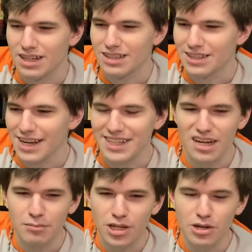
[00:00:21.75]
link
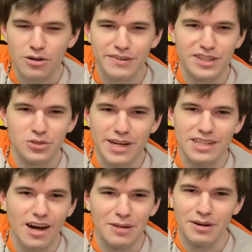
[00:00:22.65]
down below for the tweet
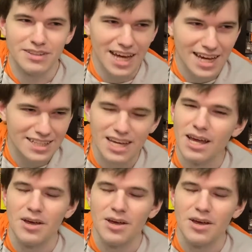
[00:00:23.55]
all about that.